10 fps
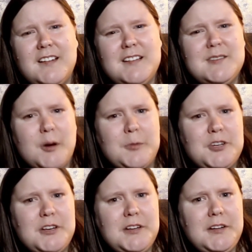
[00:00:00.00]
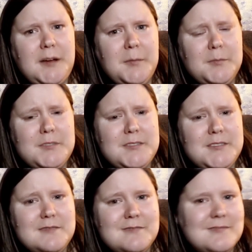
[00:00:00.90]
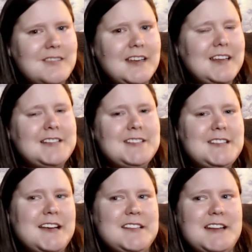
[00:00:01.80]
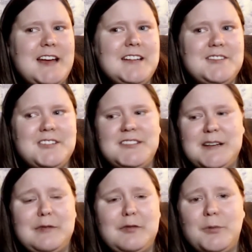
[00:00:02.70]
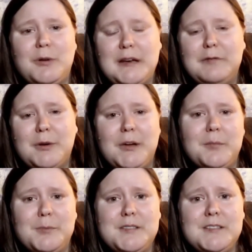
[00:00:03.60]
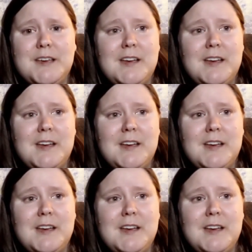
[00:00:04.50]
description dumps. Like, it's not just info dumps.